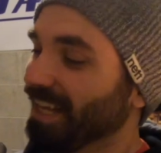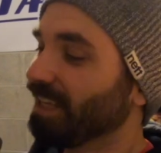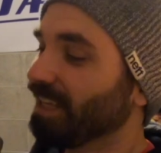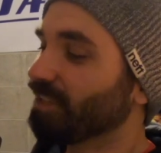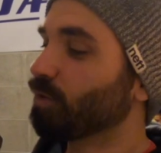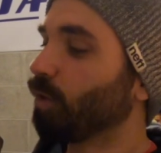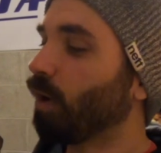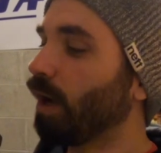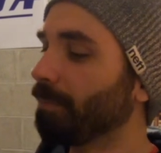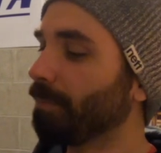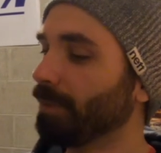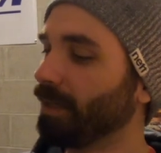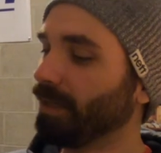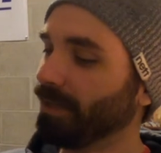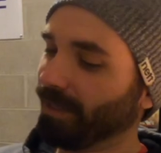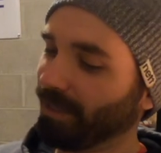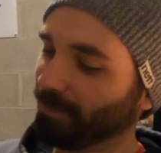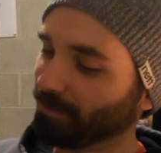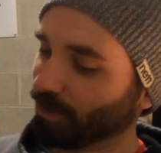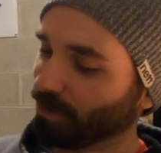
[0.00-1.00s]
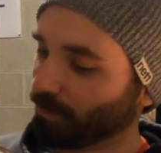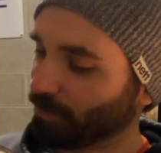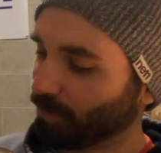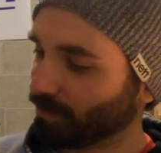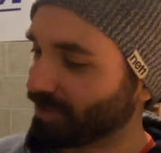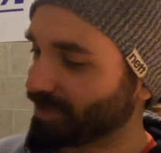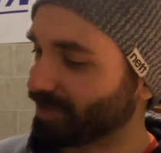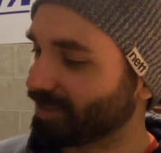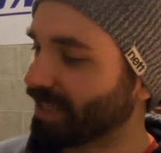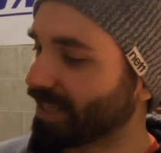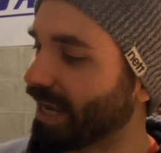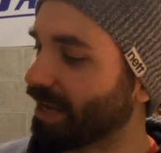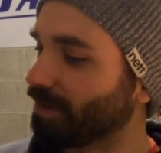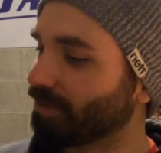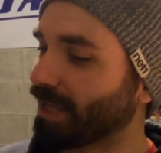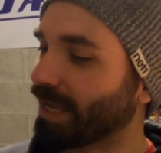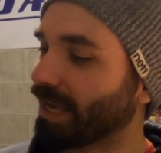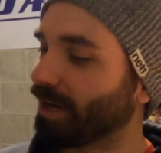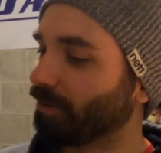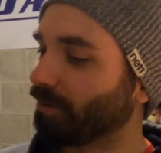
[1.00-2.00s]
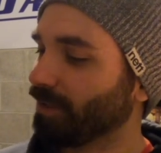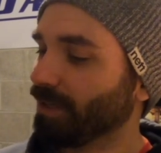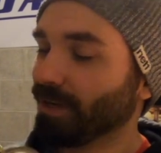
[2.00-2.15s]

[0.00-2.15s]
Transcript: So I'm gonna put this down now.